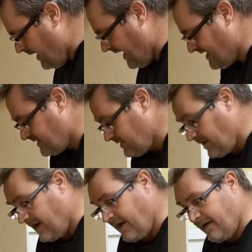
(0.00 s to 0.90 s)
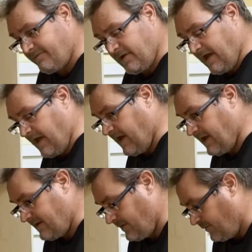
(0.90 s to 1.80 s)
I still have to
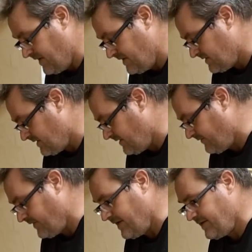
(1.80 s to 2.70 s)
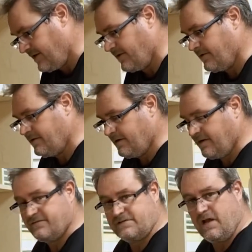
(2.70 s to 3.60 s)
add a piece to the front here
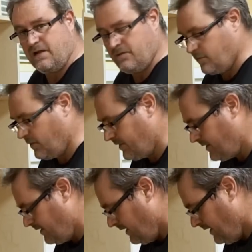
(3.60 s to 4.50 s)
of solid wood